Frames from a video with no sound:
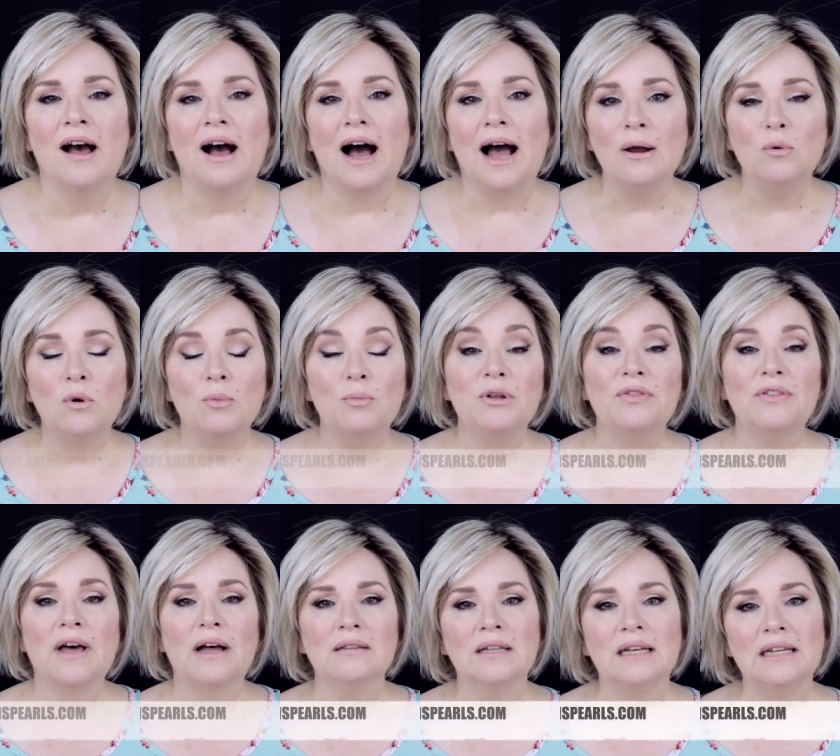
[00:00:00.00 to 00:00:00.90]
I will put
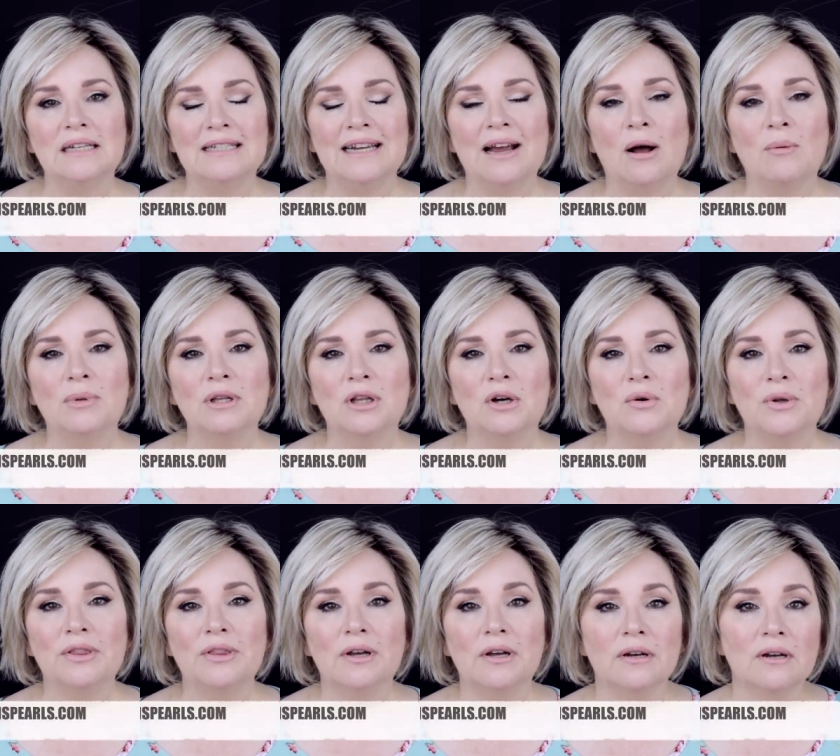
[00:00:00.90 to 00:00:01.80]
that link down
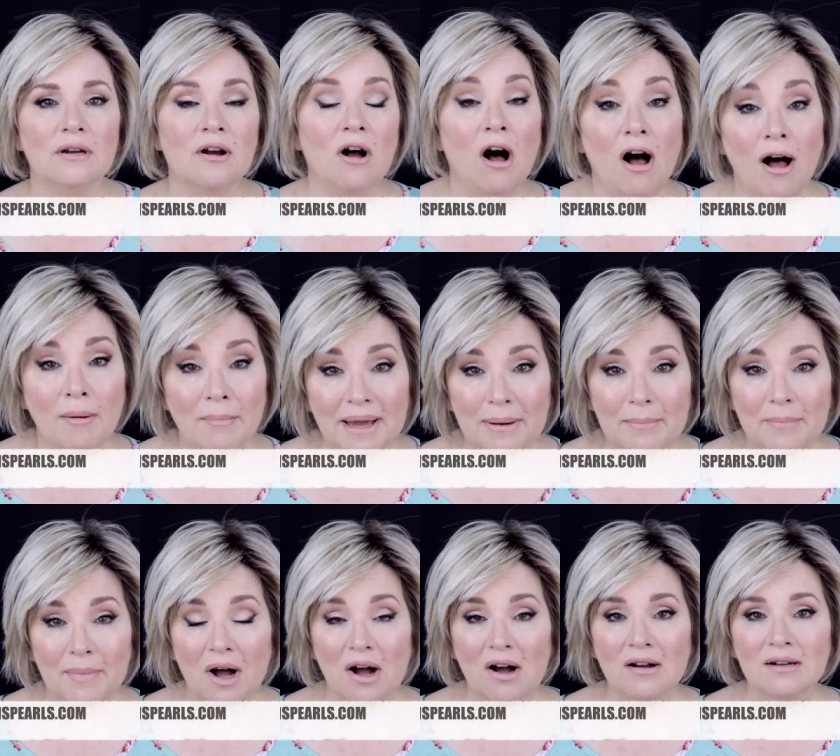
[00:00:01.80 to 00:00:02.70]
below in the
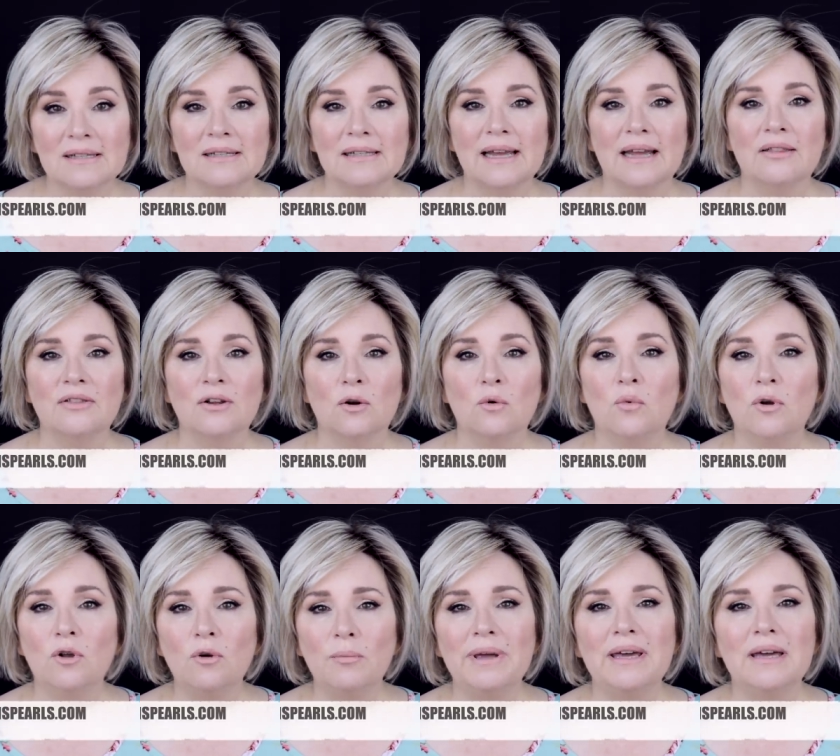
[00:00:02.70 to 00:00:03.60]
comment box and there
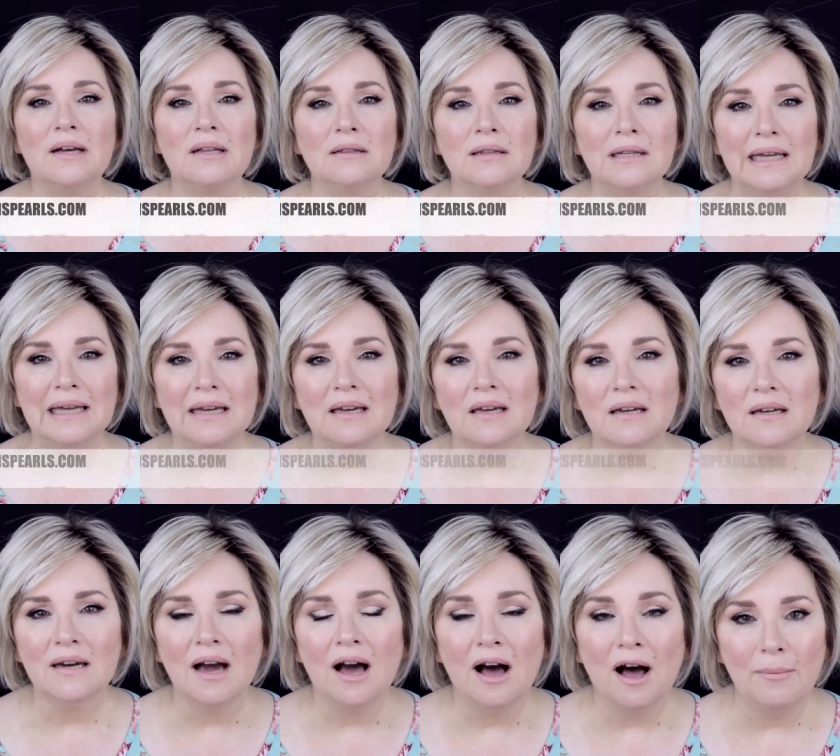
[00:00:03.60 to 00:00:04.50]
will be a link
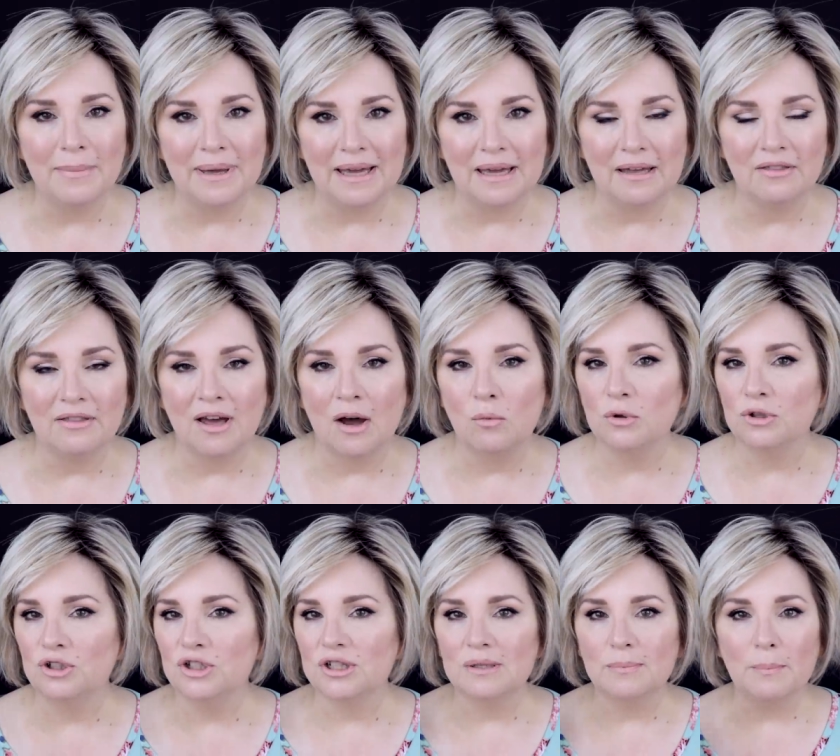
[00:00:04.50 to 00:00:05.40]
coming that
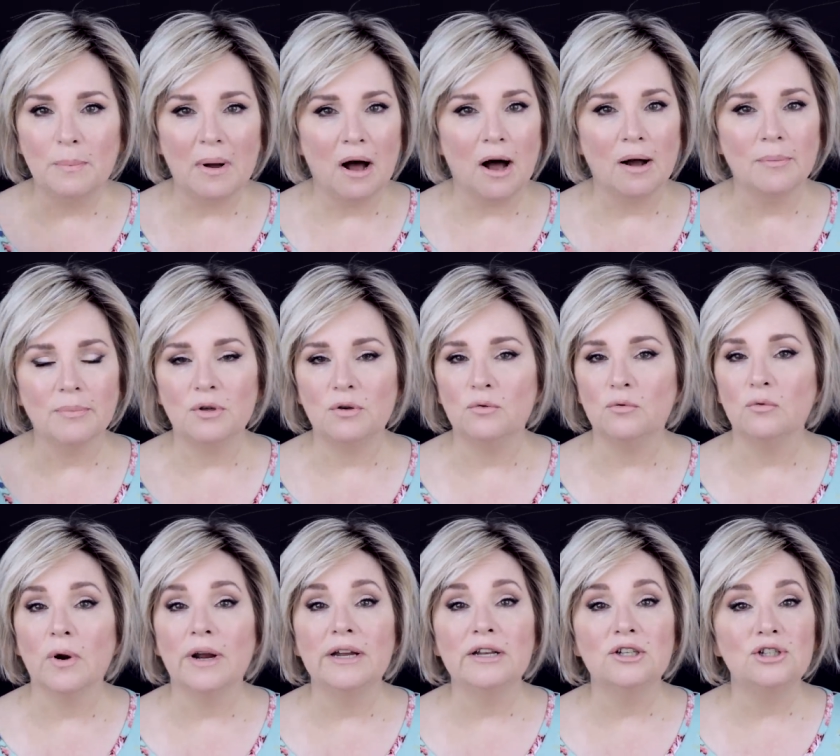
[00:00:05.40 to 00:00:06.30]
will just pop you
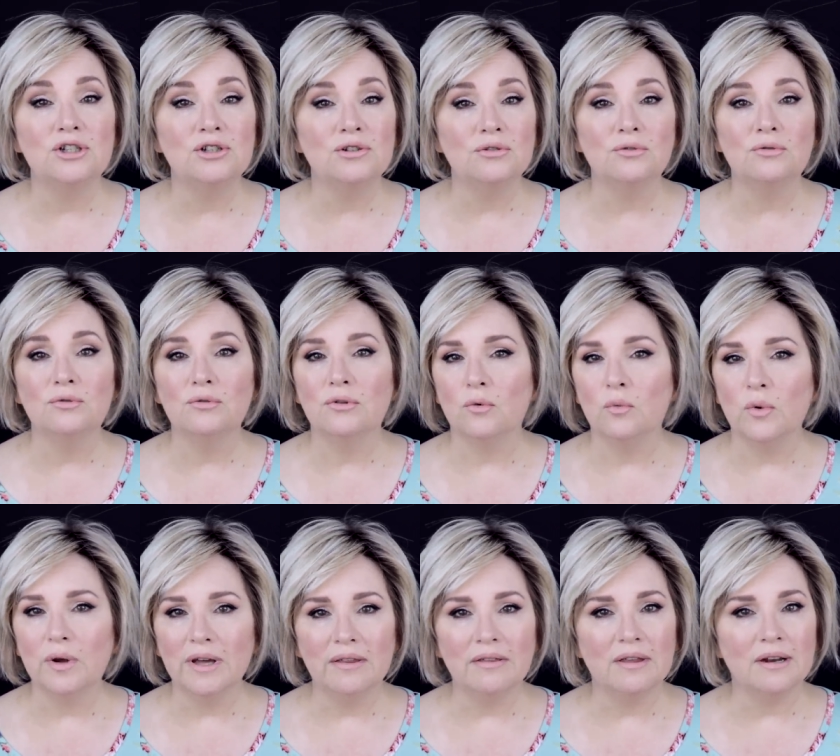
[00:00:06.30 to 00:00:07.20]
right to the
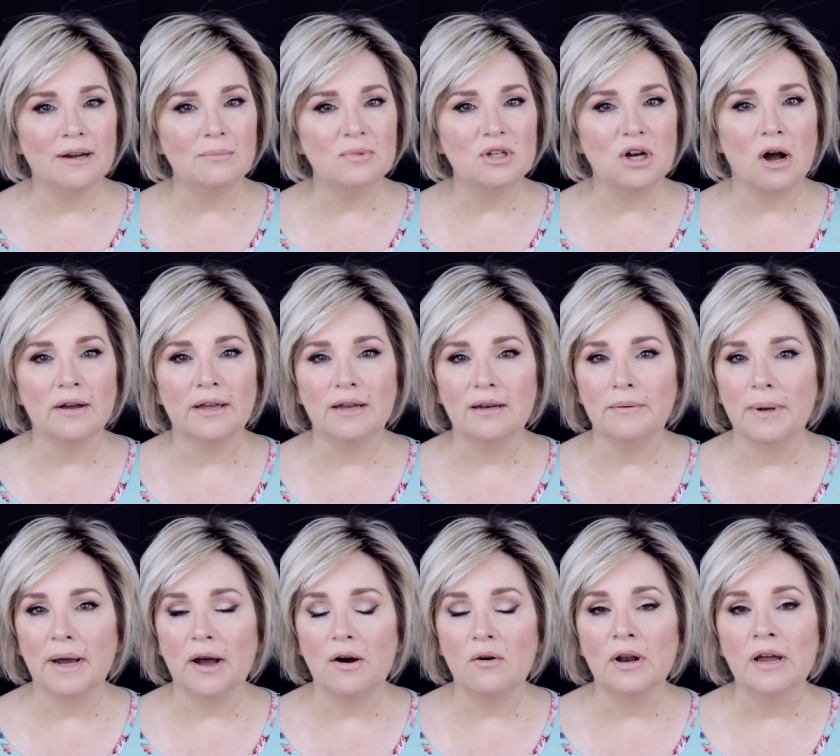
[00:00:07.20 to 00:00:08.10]
wig that I'm talking
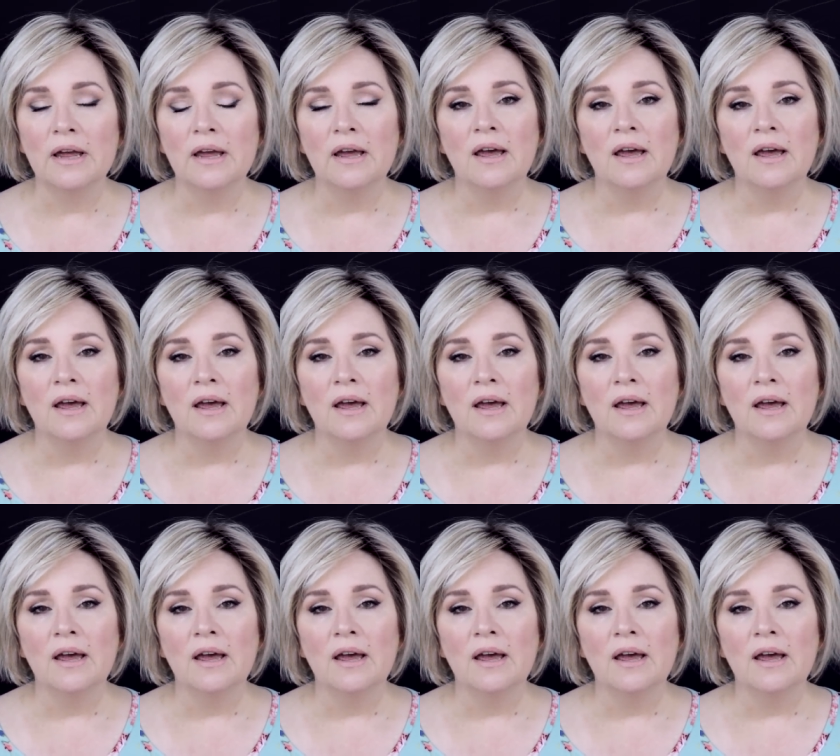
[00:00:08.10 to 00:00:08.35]
about.